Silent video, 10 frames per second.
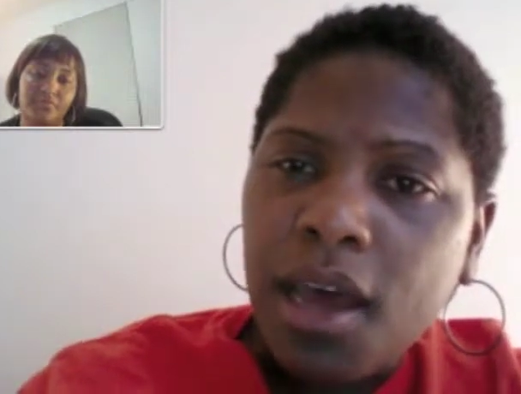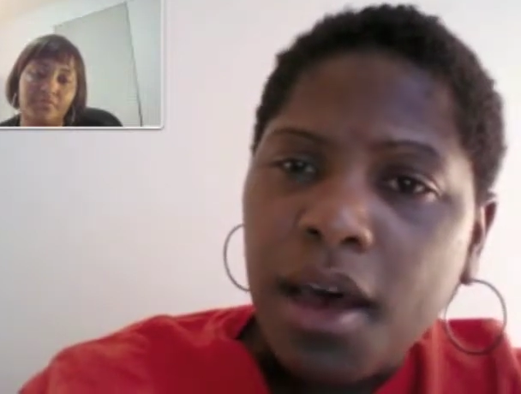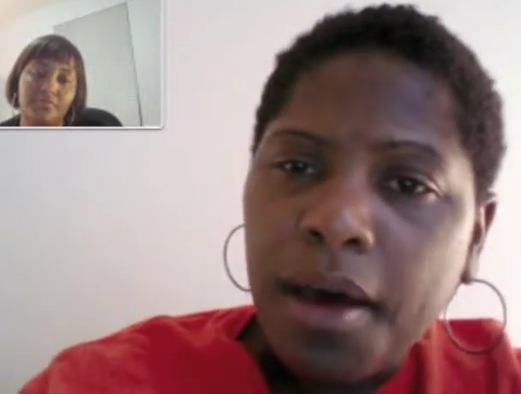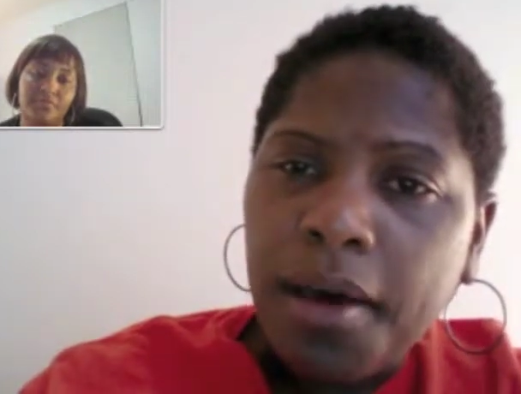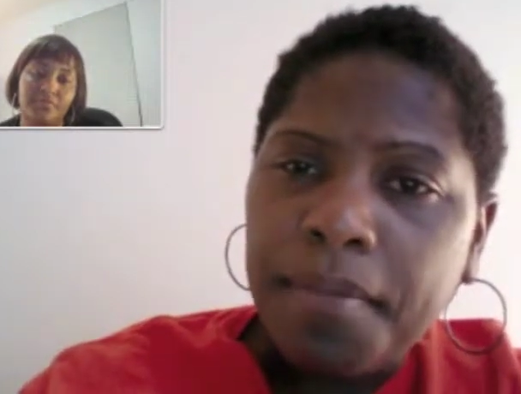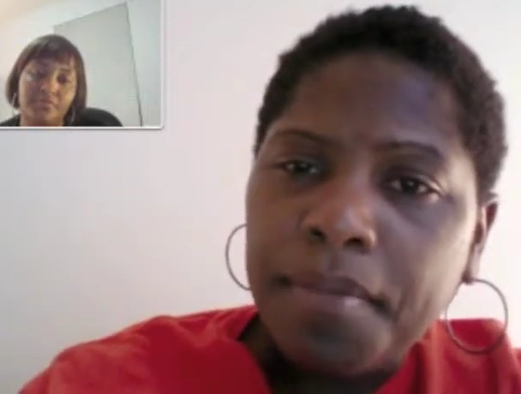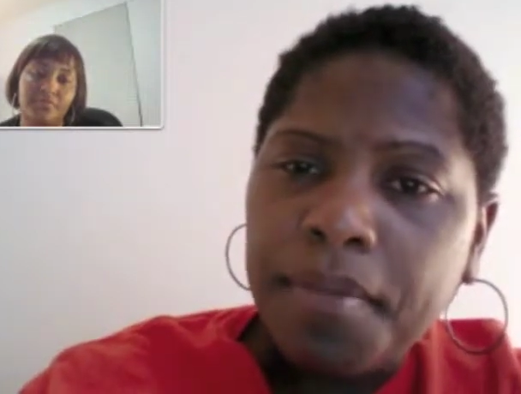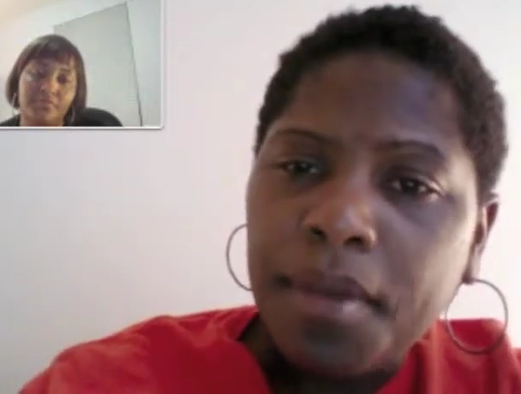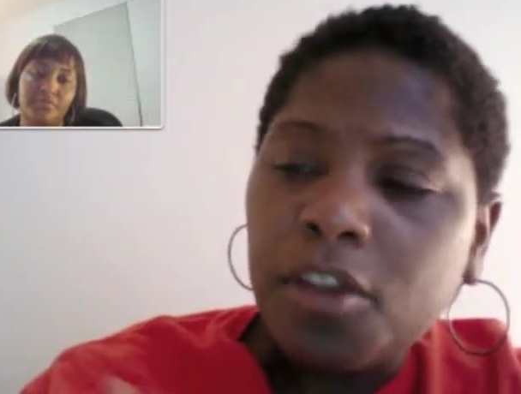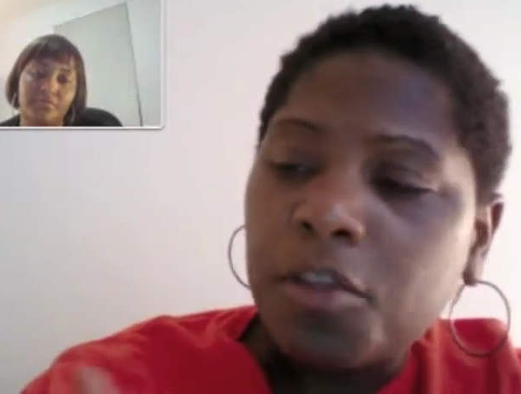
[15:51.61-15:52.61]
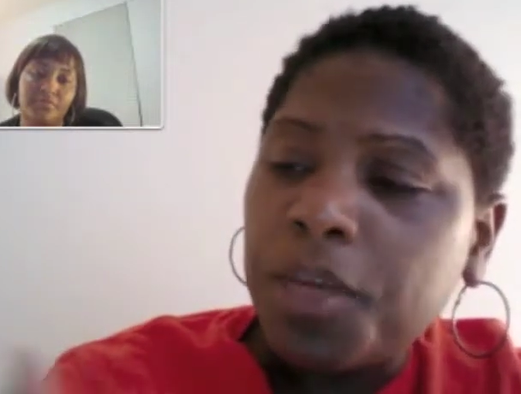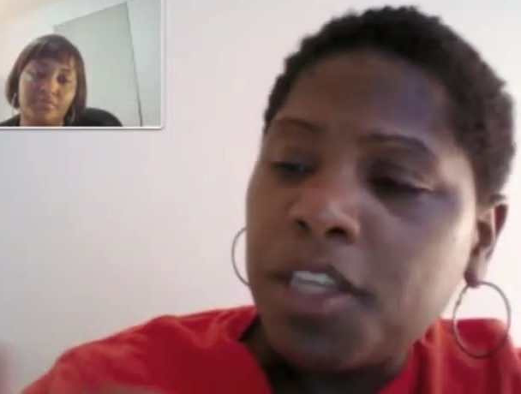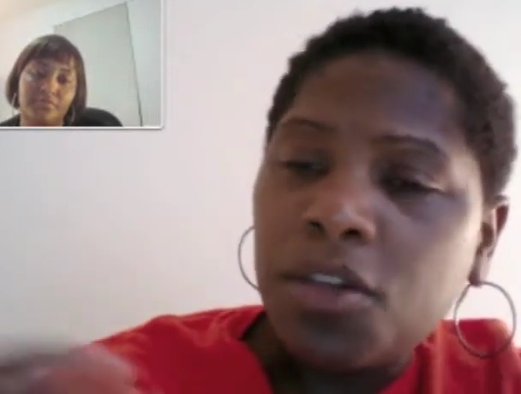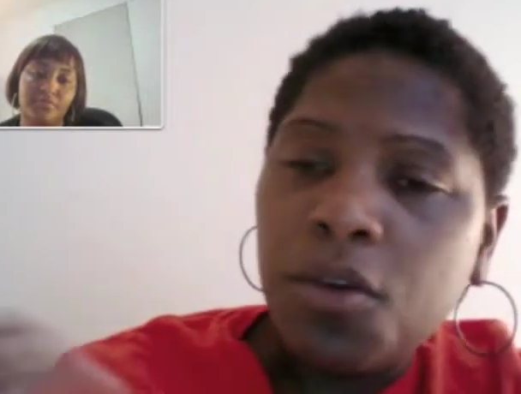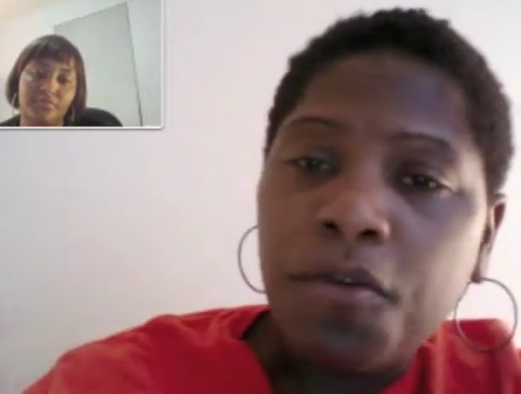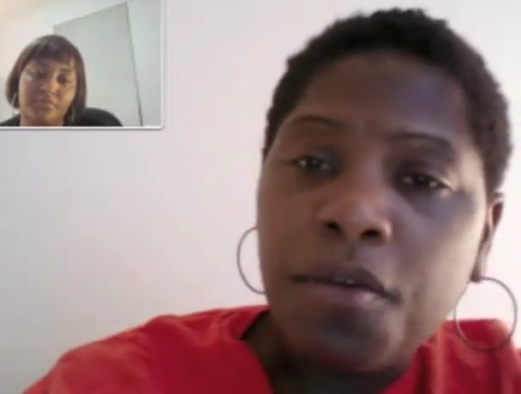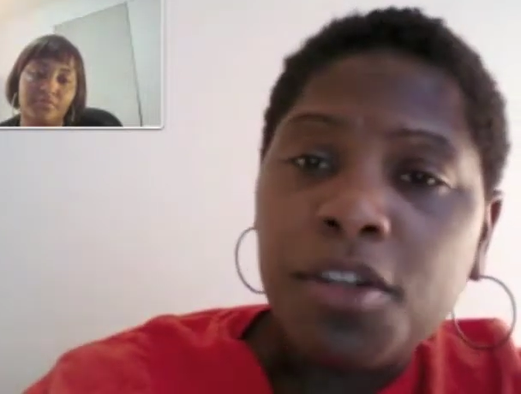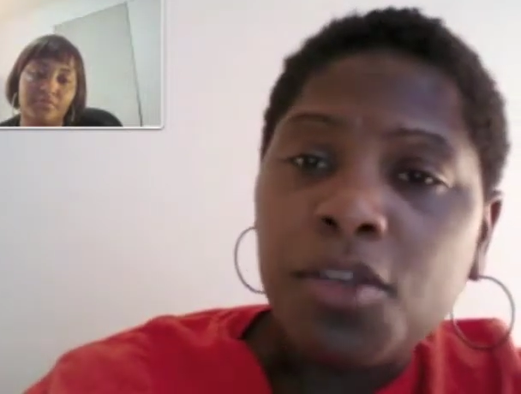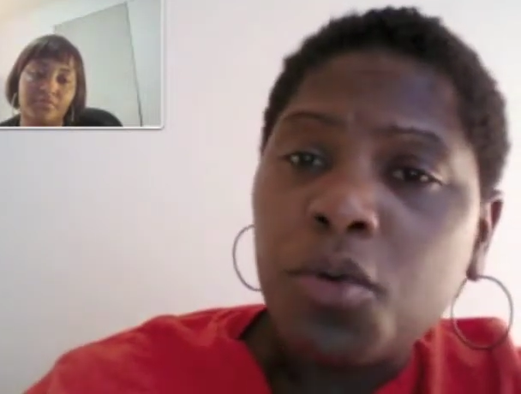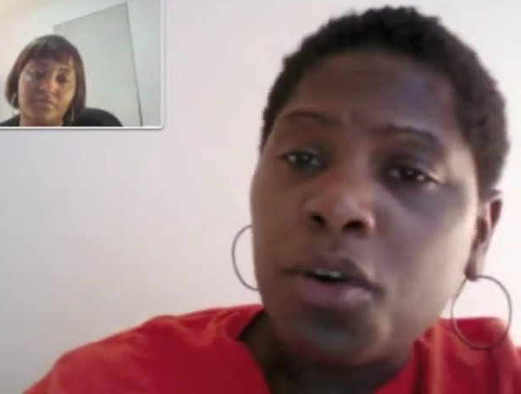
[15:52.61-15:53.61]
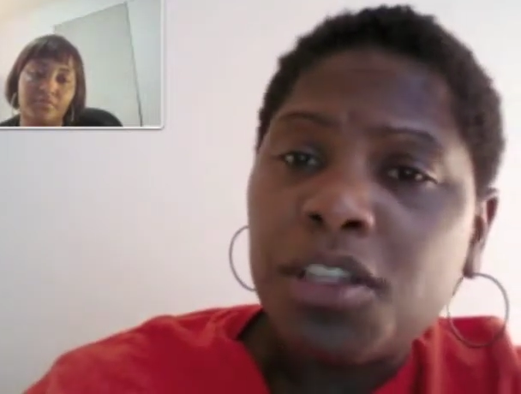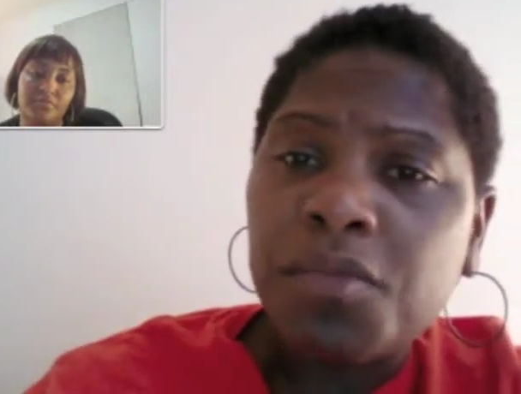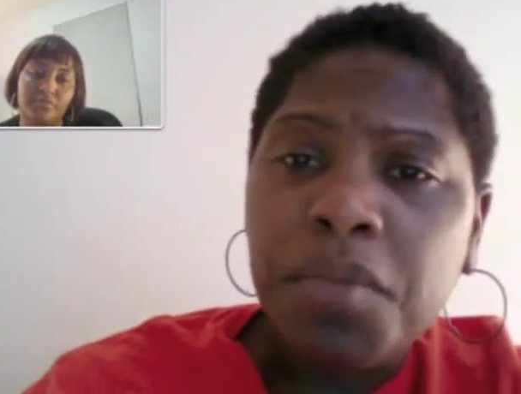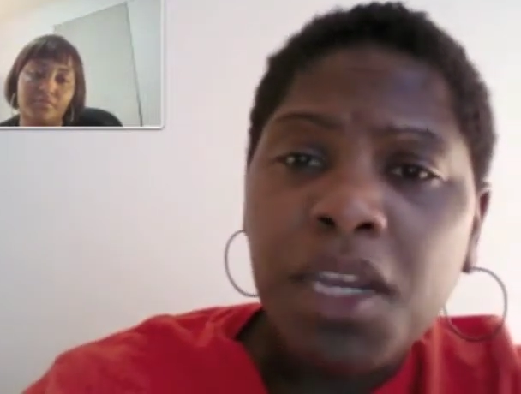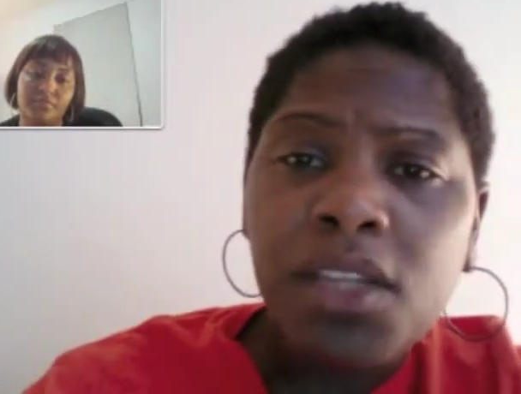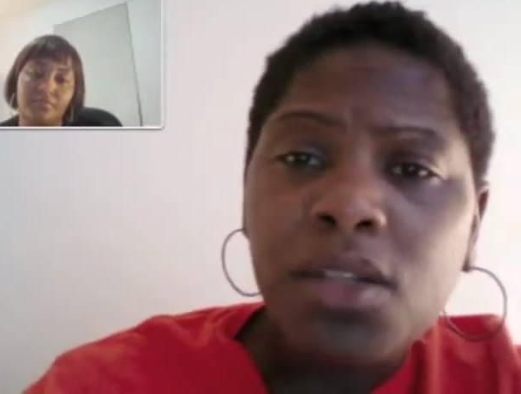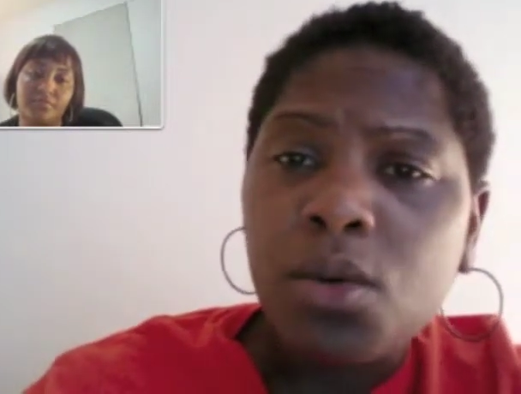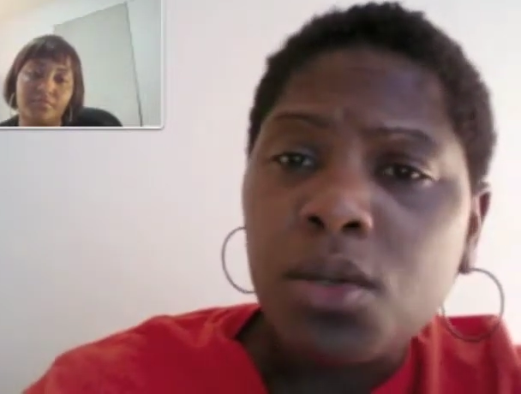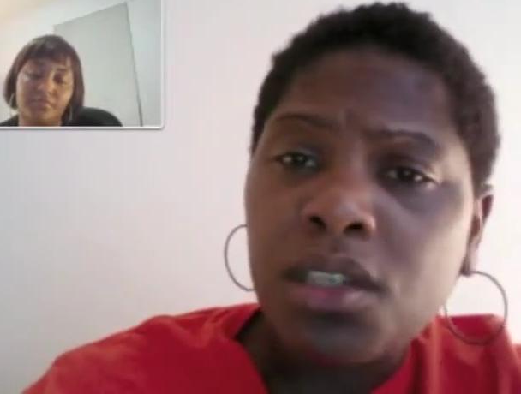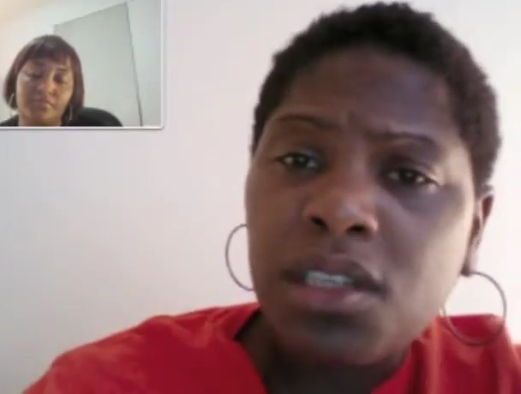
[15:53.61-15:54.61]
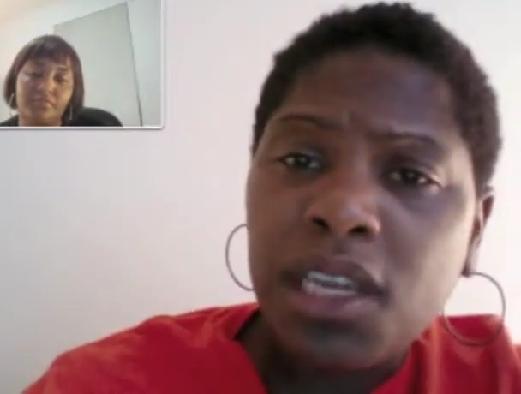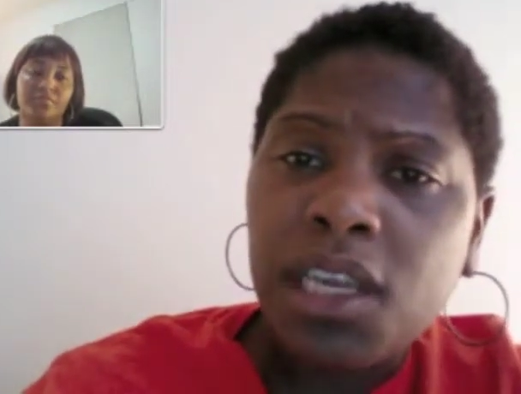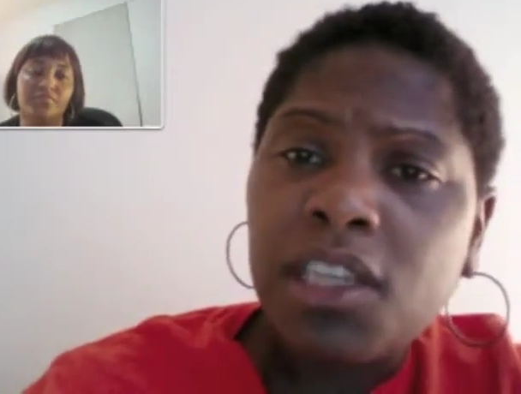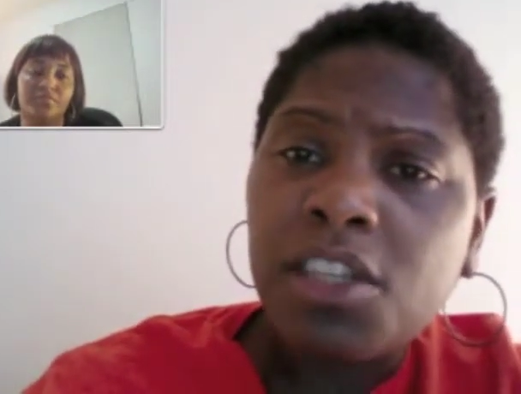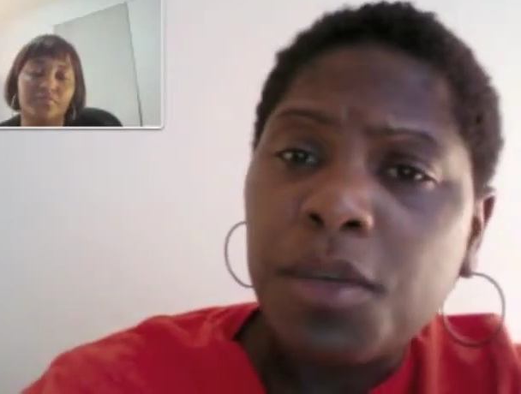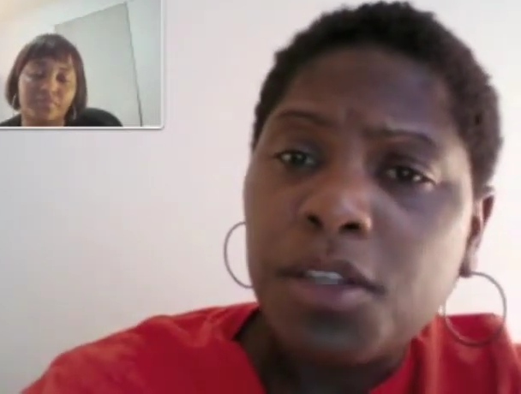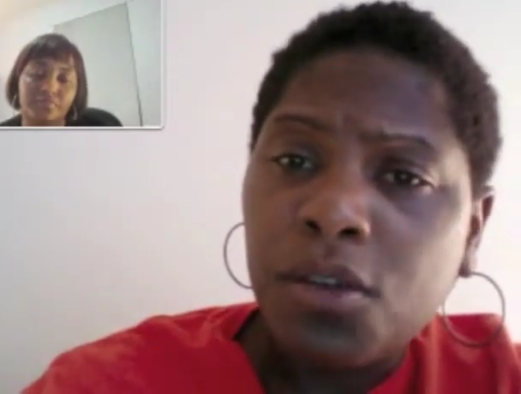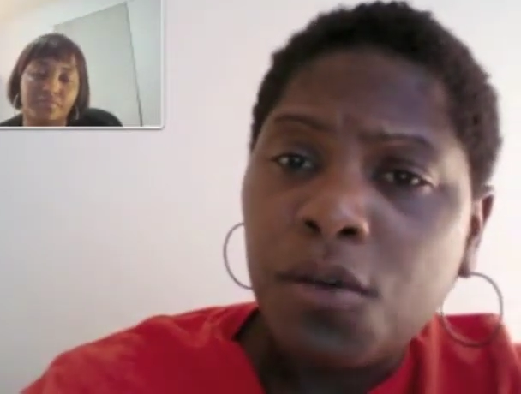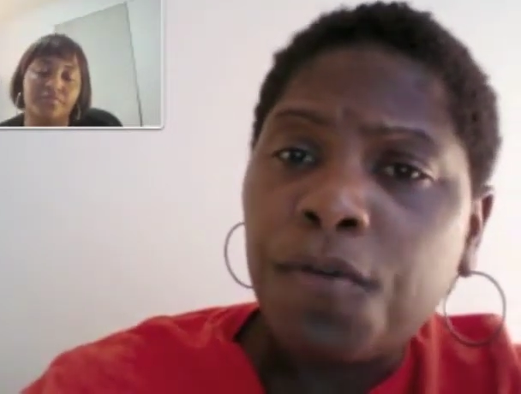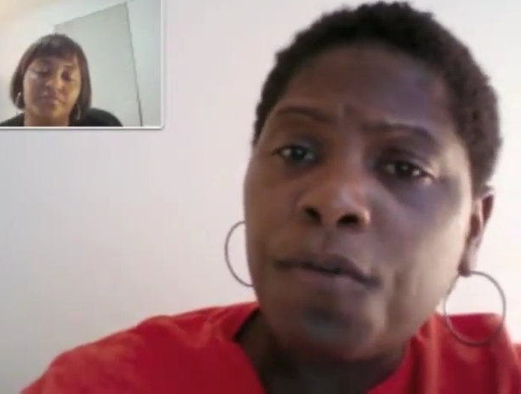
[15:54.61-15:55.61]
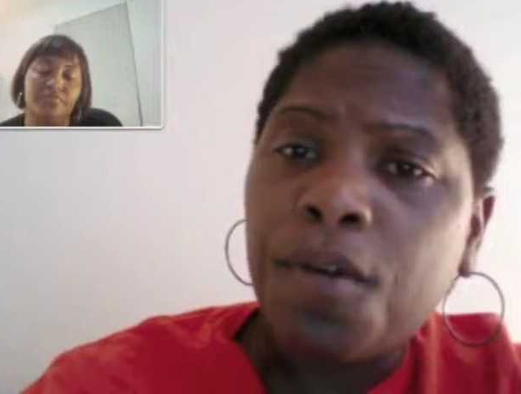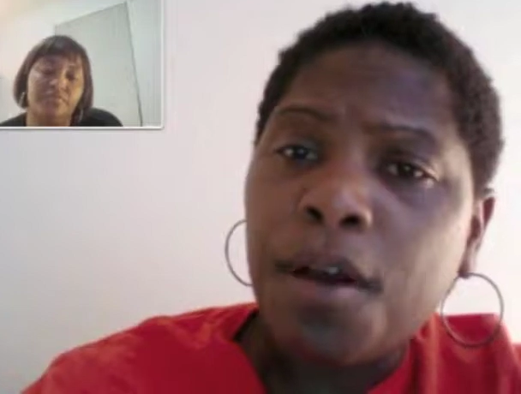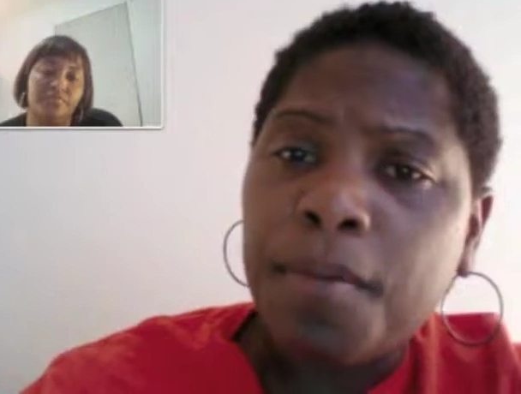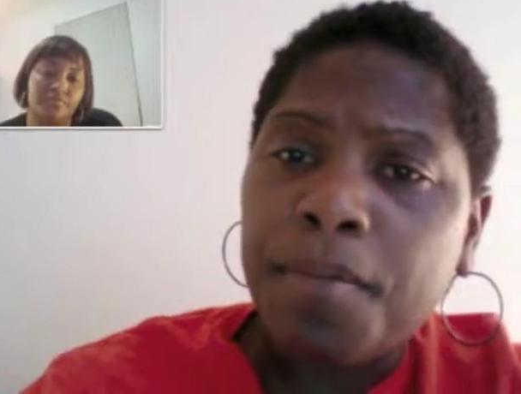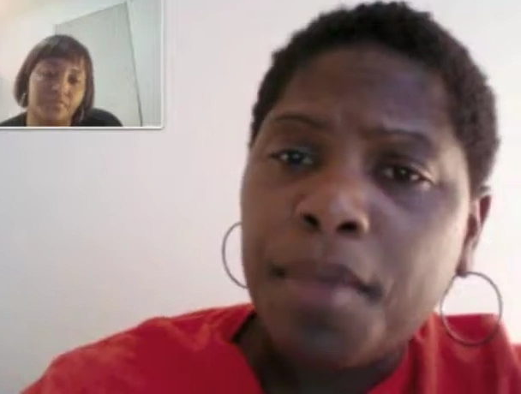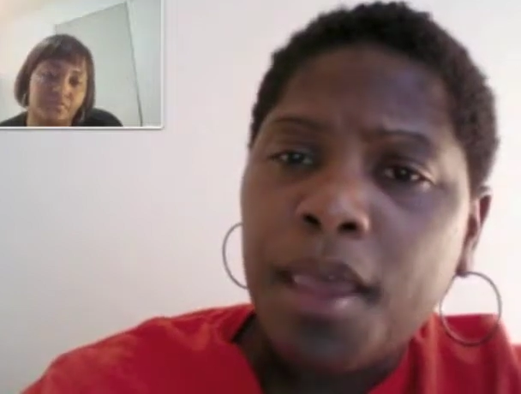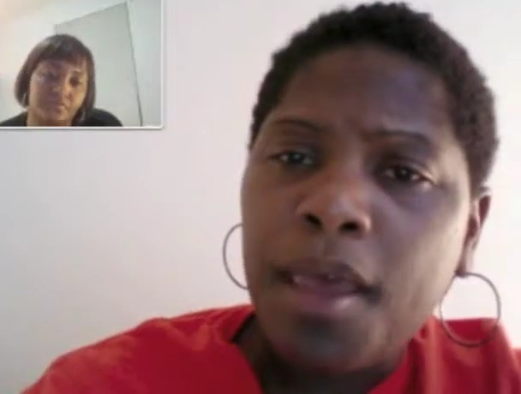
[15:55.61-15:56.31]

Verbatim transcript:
Speaker 1: Um, he'll speak to you from His Word. It's many sources that He can speak to you from.